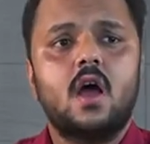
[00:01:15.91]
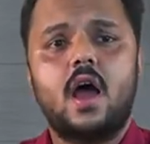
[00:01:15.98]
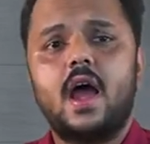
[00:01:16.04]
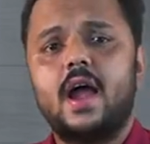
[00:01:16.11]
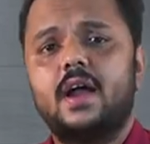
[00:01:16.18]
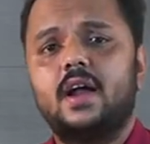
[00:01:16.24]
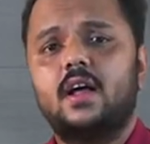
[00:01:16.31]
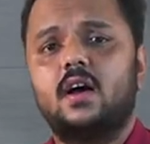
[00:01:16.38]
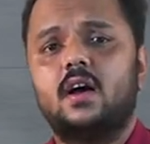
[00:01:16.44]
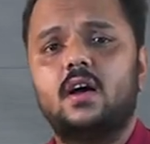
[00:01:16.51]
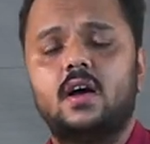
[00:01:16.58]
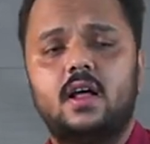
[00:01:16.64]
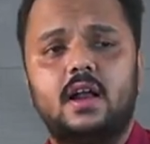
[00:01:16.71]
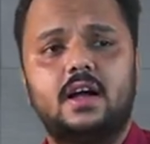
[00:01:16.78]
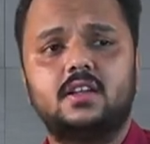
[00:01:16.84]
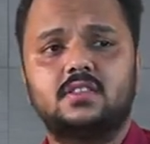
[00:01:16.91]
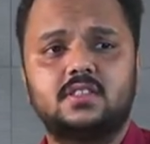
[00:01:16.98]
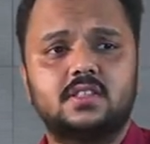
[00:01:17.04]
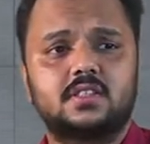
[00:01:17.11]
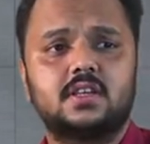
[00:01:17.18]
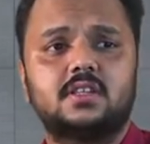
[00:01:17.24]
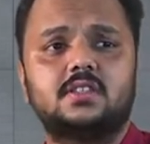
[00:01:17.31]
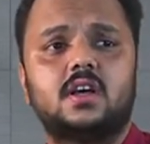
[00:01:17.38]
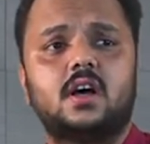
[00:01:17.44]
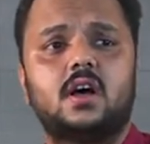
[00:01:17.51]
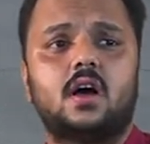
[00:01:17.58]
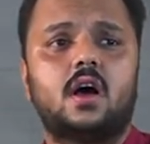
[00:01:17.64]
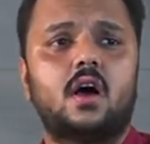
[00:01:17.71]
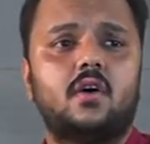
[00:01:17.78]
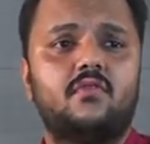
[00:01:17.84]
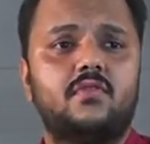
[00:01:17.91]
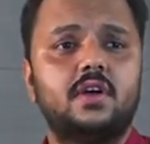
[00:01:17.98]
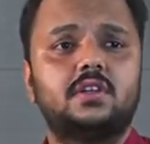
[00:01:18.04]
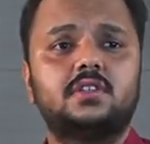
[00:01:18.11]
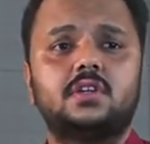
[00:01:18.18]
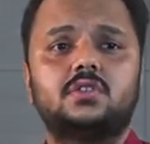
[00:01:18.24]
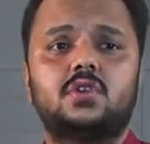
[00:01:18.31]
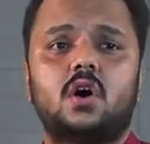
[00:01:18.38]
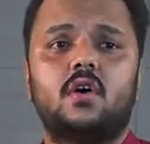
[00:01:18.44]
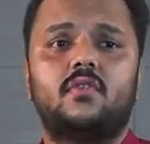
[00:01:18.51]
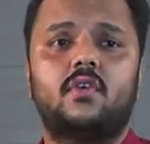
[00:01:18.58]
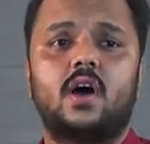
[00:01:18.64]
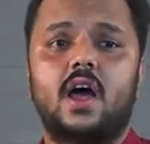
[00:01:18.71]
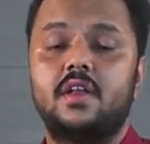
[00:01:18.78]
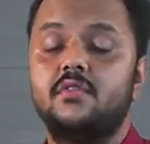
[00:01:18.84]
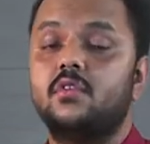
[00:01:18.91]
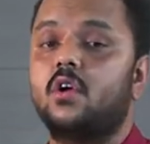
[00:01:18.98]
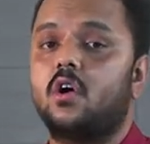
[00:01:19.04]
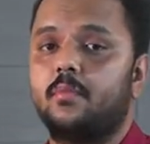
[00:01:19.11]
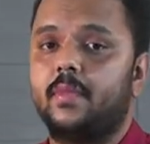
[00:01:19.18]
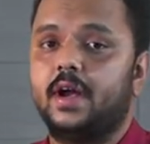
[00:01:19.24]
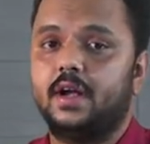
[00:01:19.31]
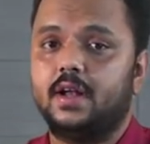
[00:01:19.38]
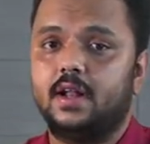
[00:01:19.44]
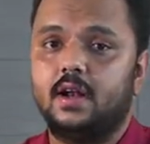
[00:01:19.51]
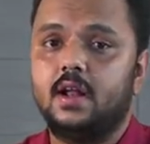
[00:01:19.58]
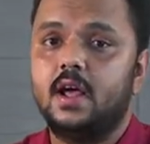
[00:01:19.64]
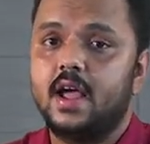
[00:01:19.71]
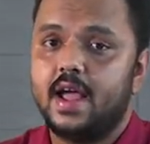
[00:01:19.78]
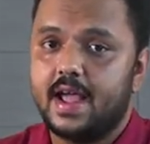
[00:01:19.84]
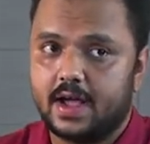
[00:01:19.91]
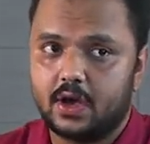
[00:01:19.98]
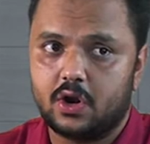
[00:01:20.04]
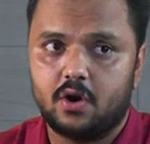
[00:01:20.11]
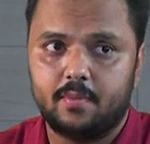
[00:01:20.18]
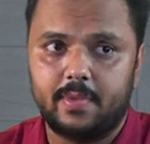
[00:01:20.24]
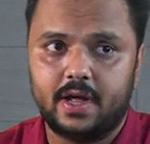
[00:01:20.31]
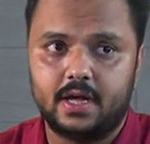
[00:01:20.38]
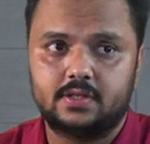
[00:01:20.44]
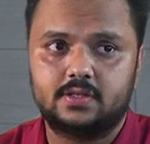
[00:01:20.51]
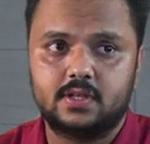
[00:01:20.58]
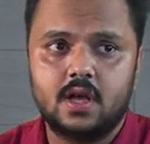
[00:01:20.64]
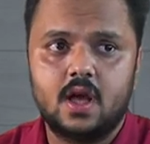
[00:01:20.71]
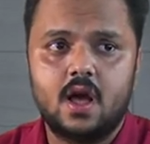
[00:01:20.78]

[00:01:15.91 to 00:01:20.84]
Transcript: And let us discuss the features of environmental economics.